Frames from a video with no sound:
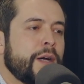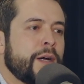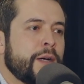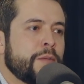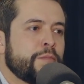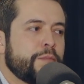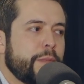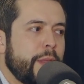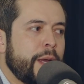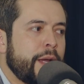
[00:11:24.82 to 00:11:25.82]

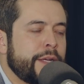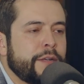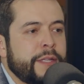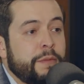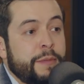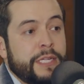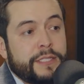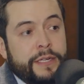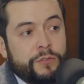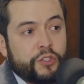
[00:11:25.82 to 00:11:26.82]
I know that may
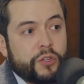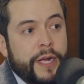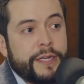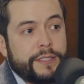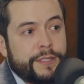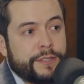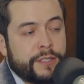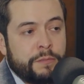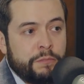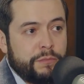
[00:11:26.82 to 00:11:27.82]
sound trite to
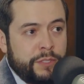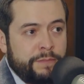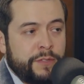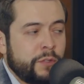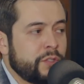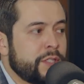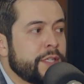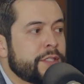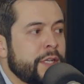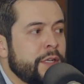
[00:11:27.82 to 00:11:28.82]
some folks
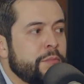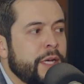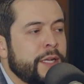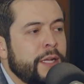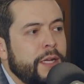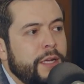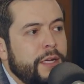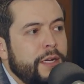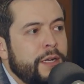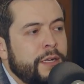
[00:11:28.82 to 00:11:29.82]
listening, but
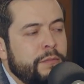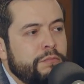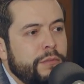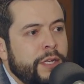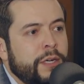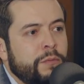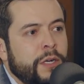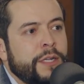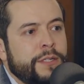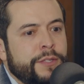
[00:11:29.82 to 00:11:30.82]
I
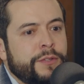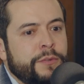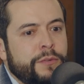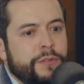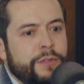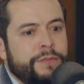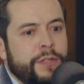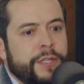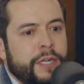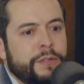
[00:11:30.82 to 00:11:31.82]
wanted to
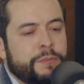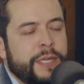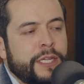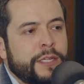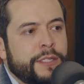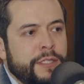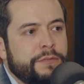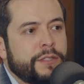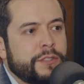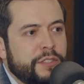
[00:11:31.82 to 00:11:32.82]
feel that I was making a
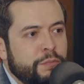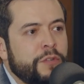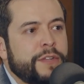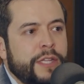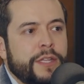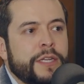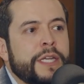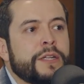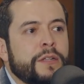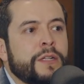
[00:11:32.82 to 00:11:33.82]
difference, moving the
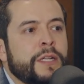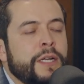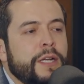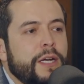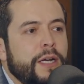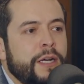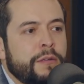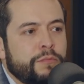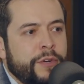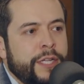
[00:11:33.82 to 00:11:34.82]
needle,
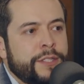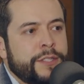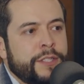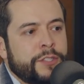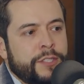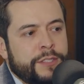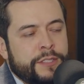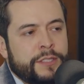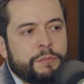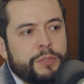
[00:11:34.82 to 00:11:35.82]
rather than
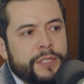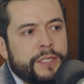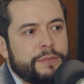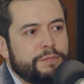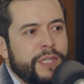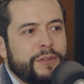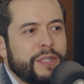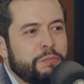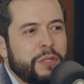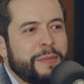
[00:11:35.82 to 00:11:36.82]
just simply
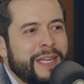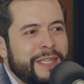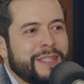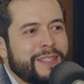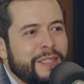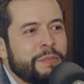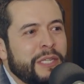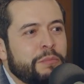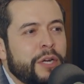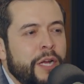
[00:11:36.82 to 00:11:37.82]
implementing a
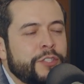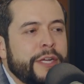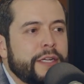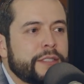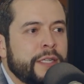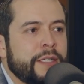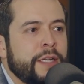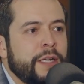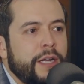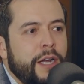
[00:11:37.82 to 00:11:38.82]
big project. And
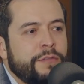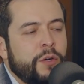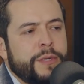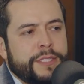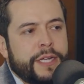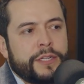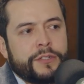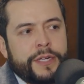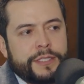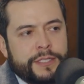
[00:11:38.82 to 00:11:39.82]
I've always had a
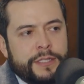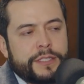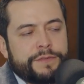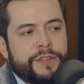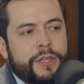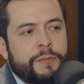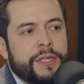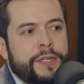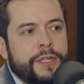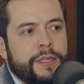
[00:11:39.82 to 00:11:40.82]
great sense of
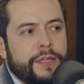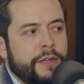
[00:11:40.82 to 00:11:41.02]
community.